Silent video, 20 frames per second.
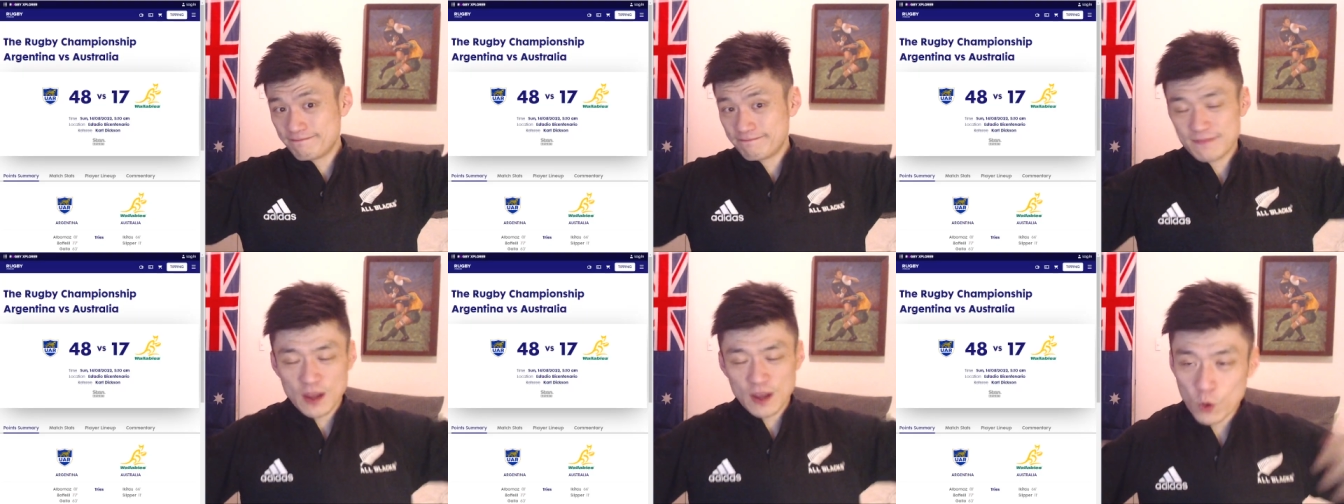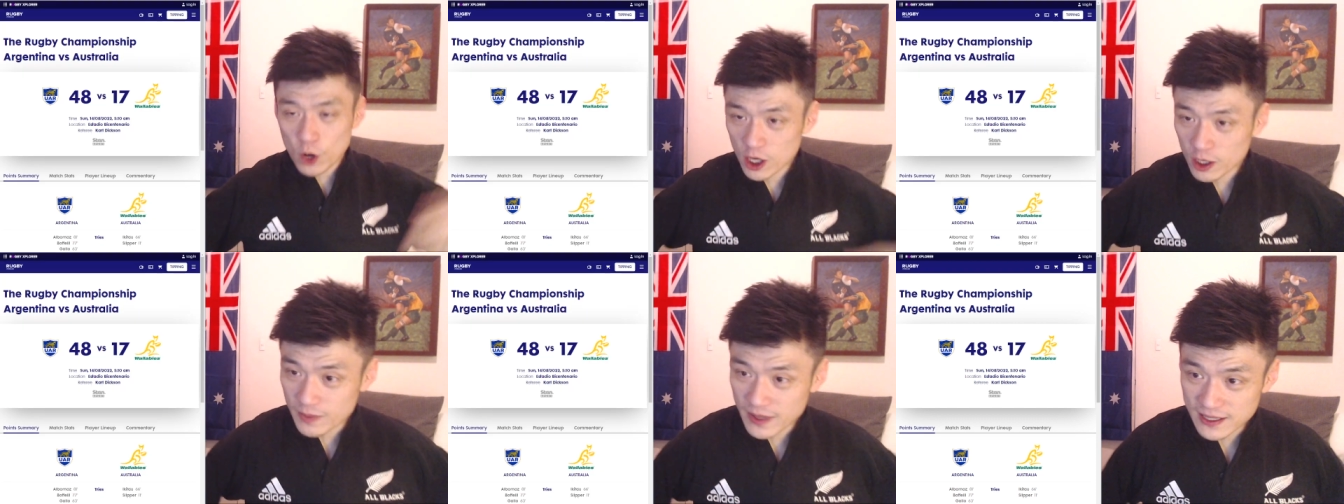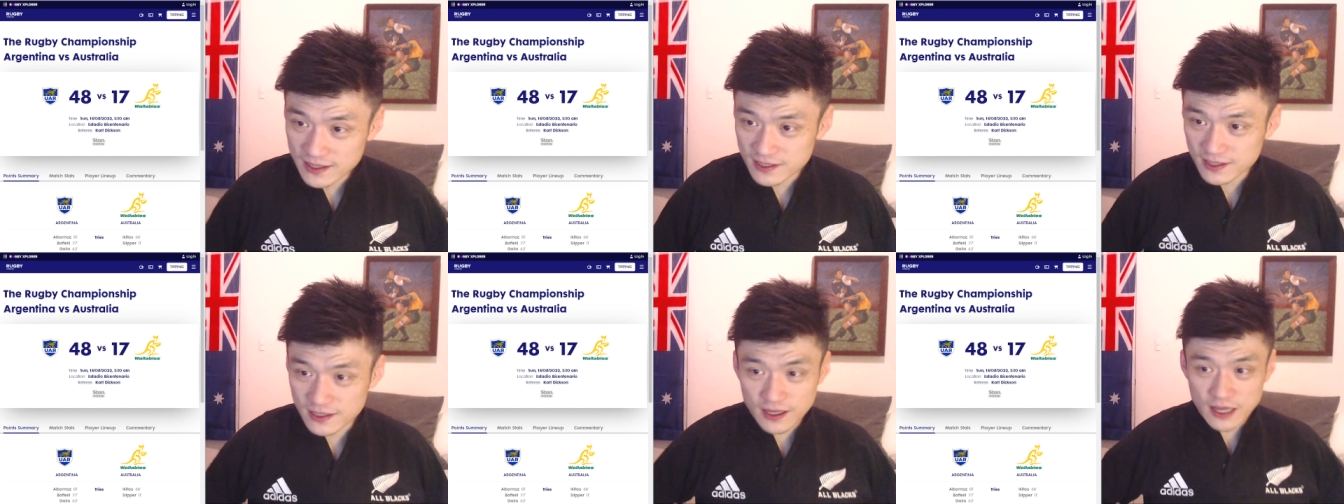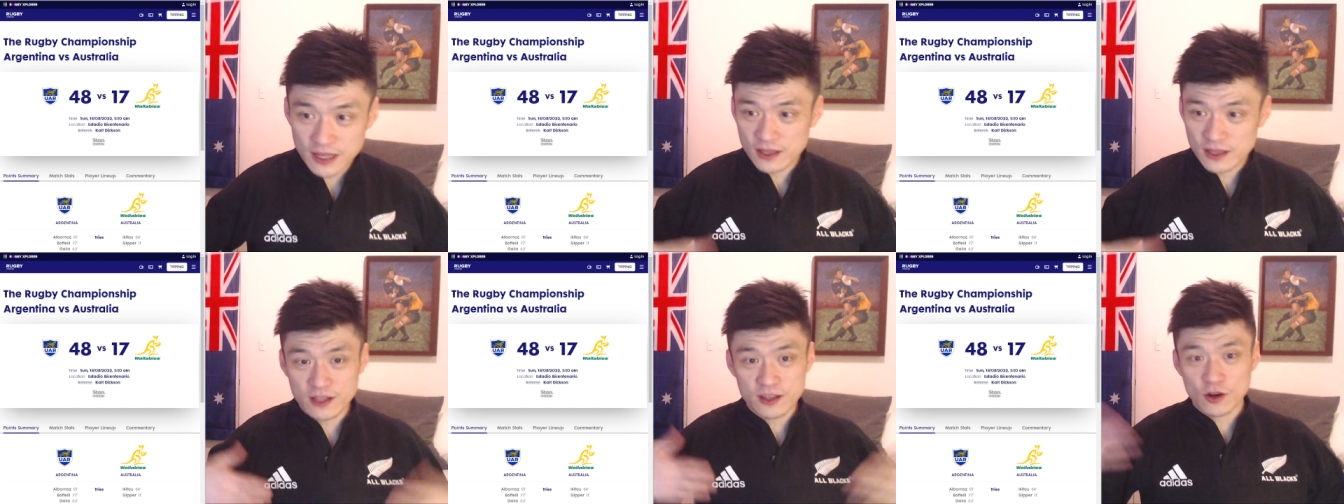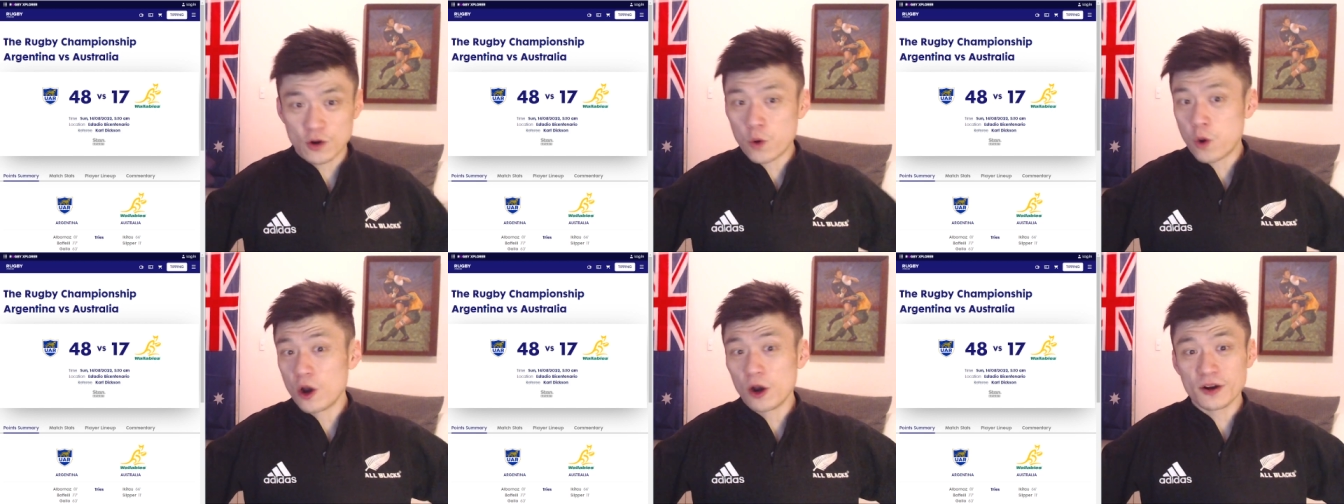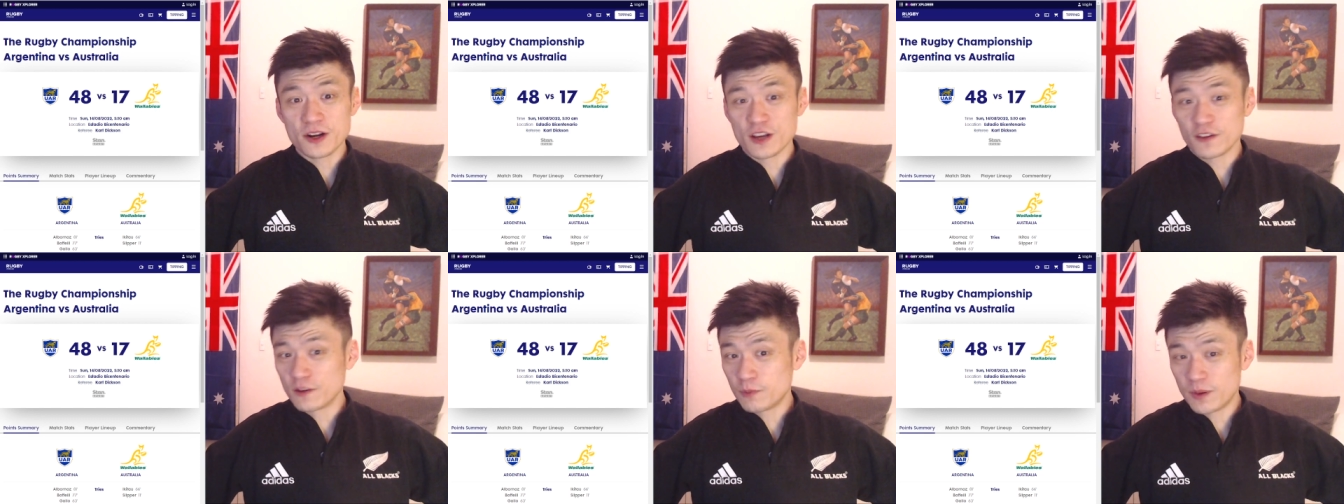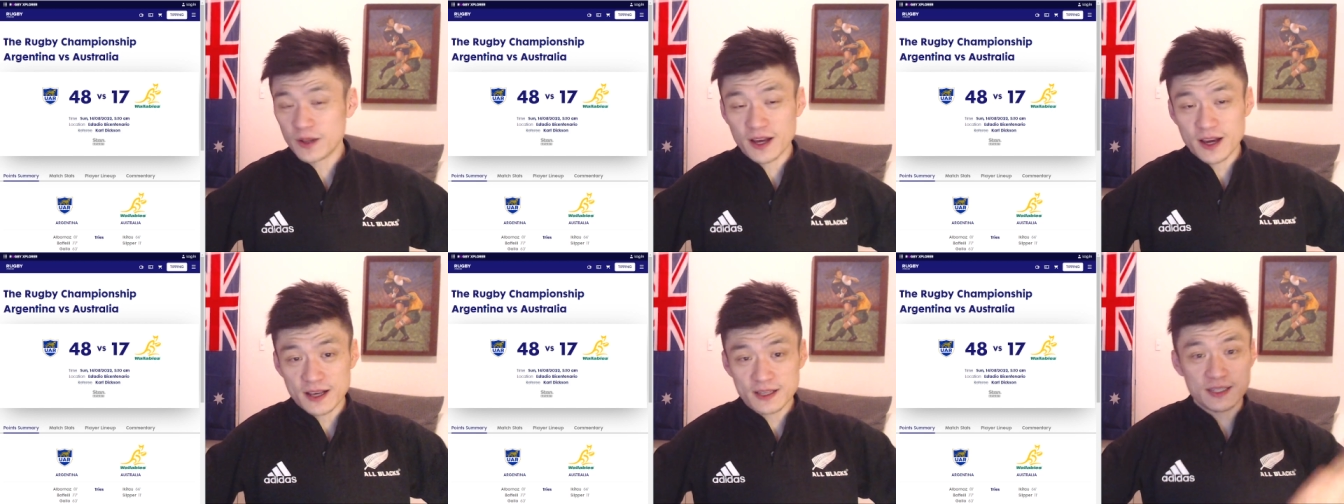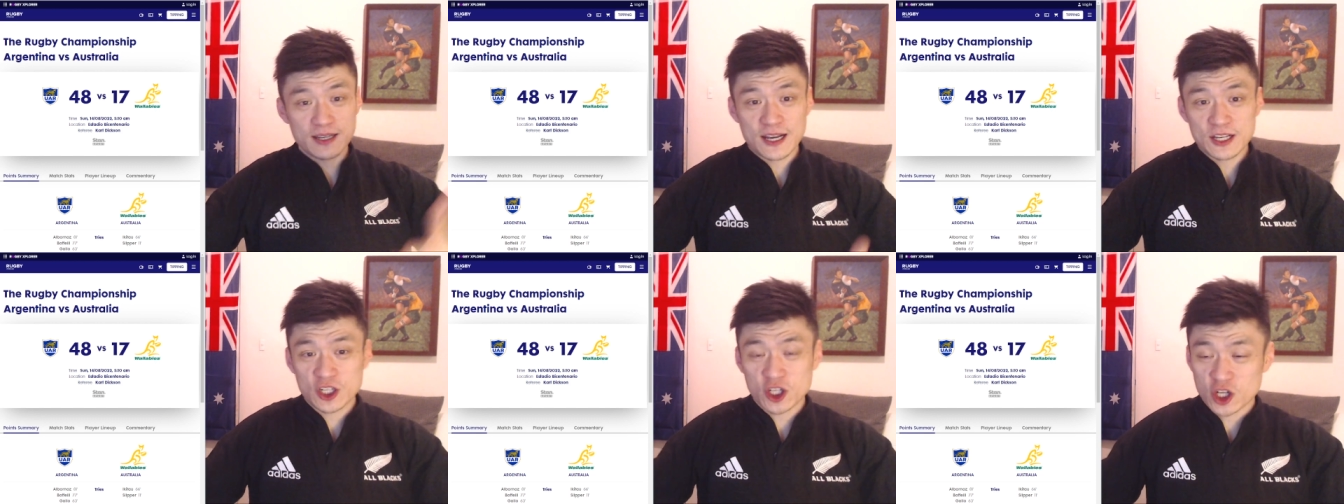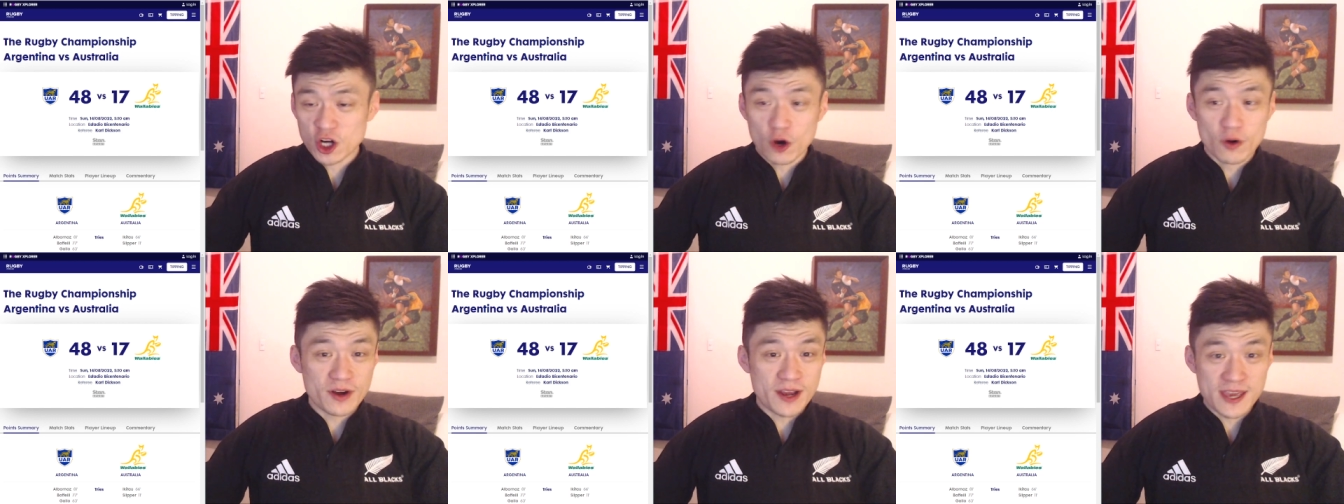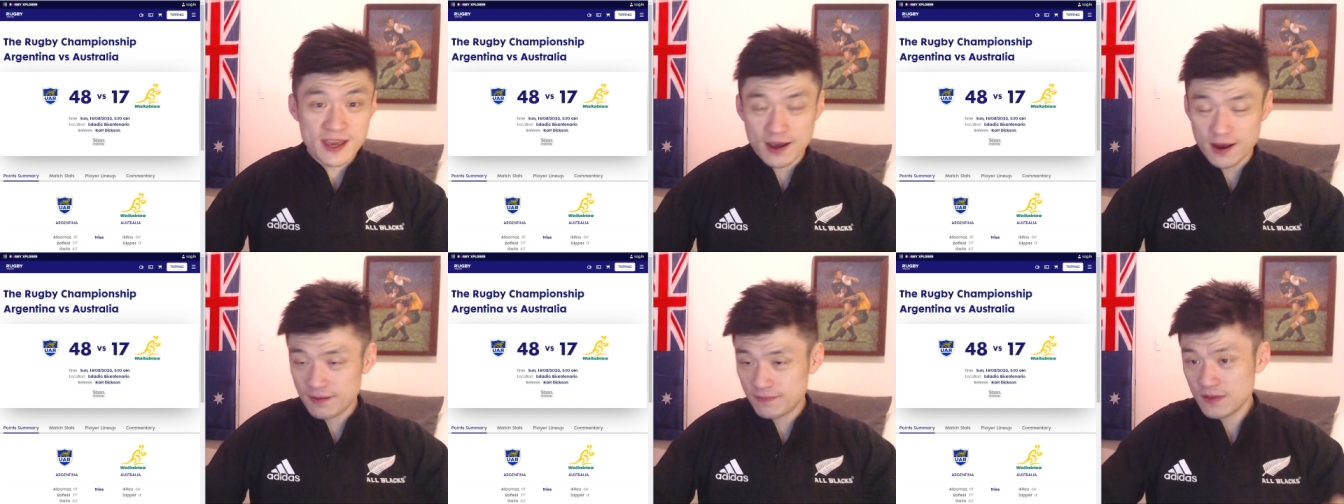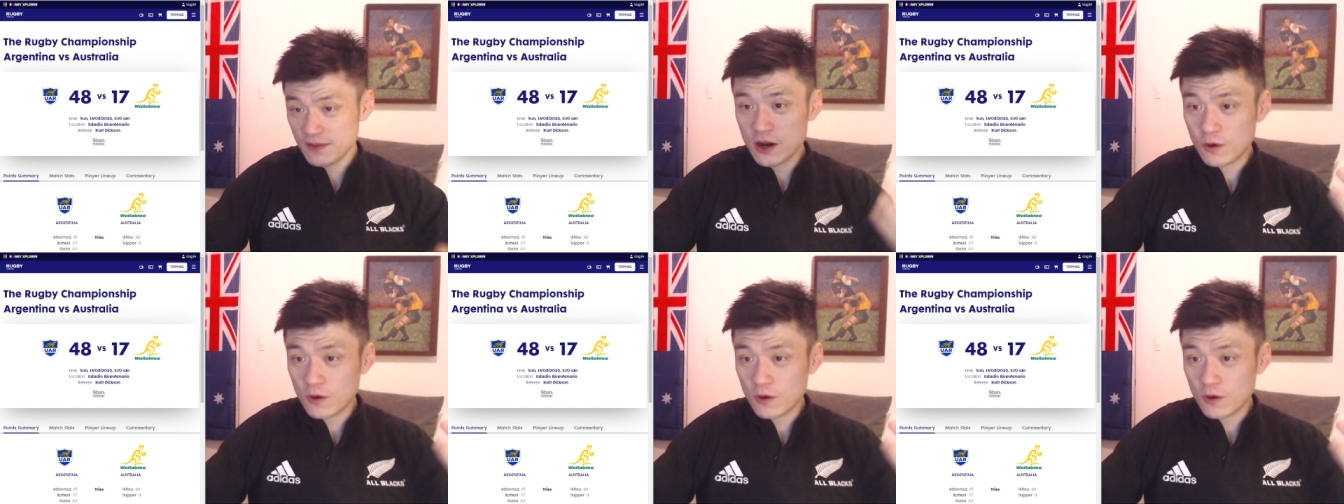Wallabies, the quality of the players as shown here.